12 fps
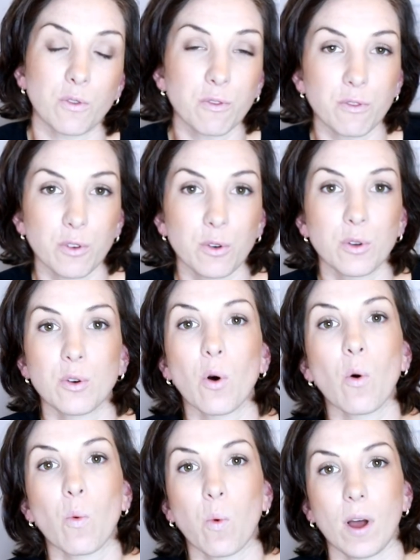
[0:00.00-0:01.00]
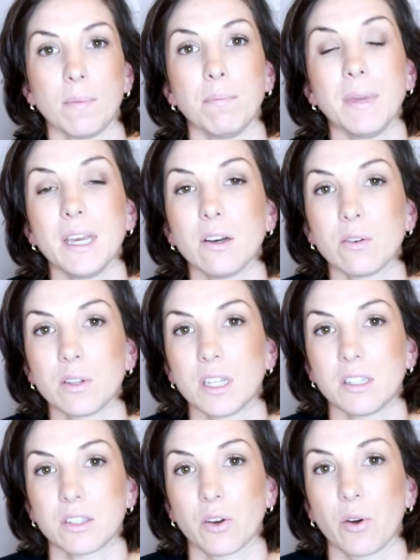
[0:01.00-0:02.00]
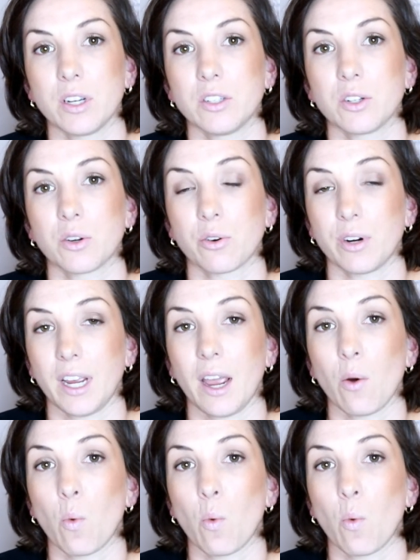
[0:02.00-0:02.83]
food or one meal that's going to create